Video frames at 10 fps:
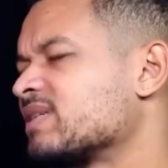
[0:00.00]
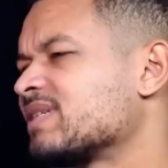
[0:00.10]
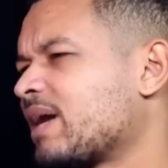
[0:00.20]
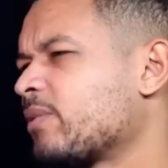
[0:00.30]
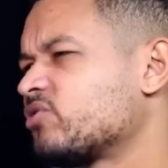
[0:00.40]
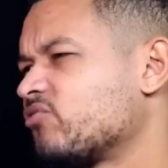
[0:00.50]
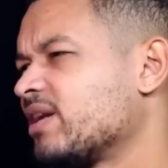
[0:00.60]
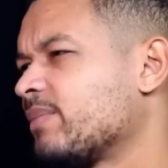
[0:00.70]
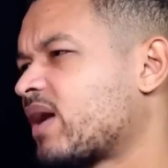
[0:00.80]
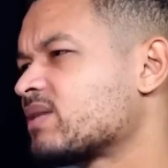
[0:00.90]
Does language
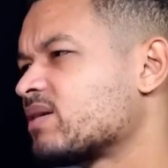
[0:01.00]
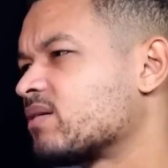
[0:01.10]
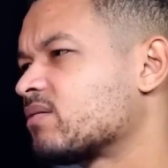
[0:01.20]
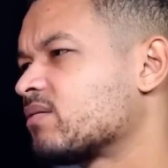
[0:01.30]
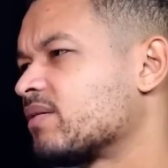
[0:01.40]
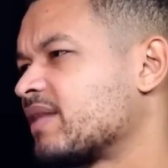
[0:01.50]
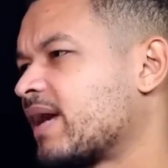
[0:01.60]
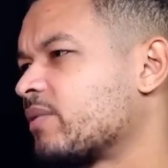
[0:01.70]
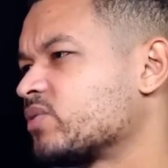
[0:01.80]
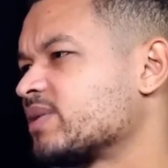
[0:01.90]
really matter? The
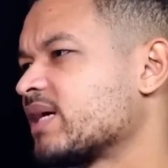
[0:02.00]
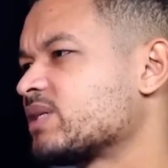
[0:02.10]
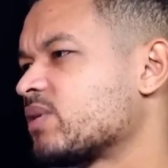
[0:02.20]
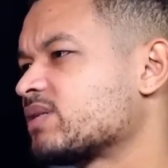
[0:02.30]
language we say to